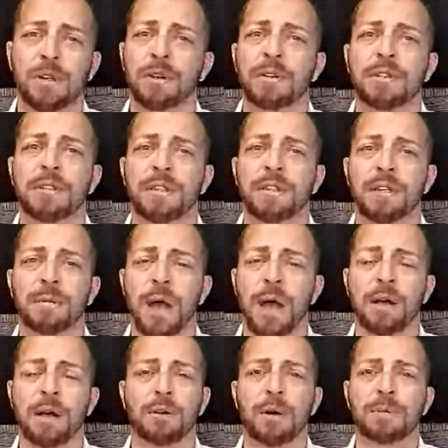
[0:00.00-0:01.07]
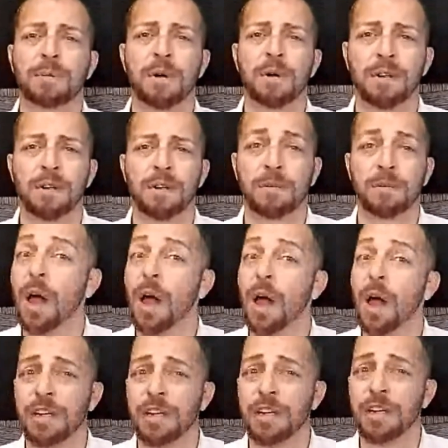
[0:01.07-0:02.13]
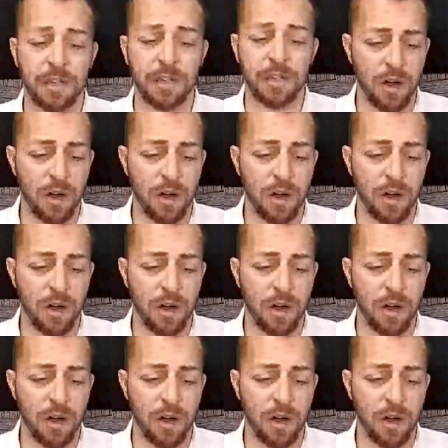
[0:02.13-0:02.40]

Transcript: currency, well, cryptocurrency, blockchain